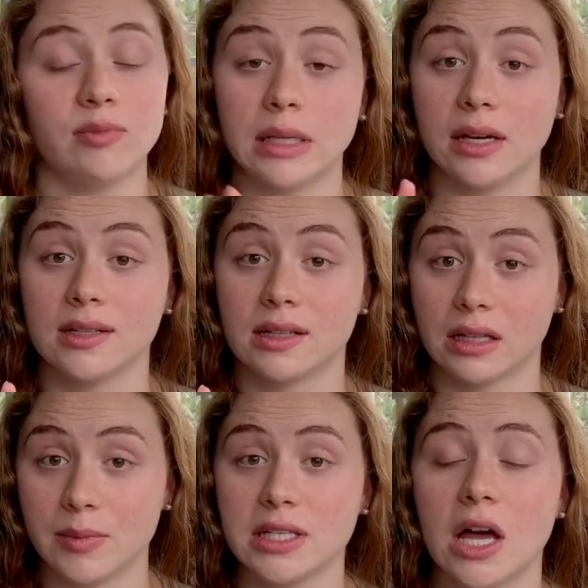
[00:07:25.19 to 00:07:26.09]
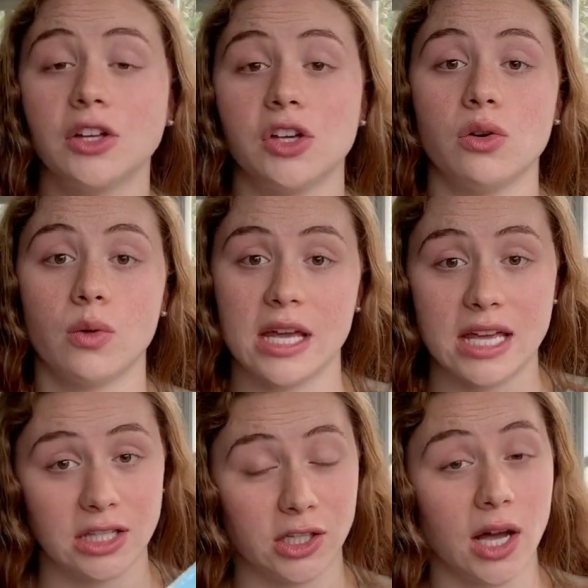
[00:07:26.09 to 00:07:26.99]
because let me tell you,
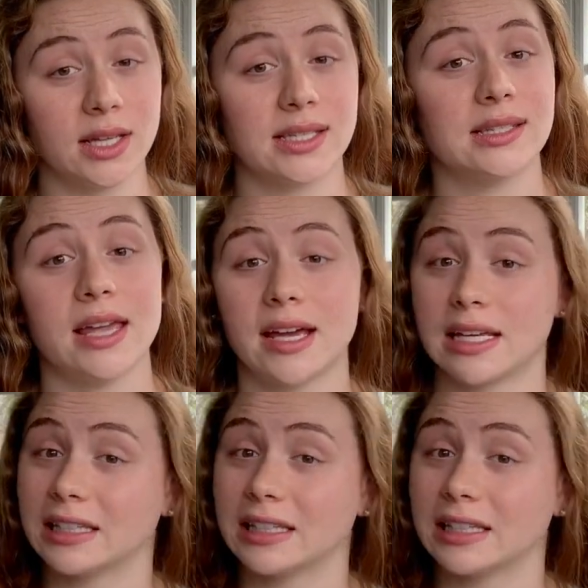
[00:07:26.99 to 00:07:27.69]
it does stick.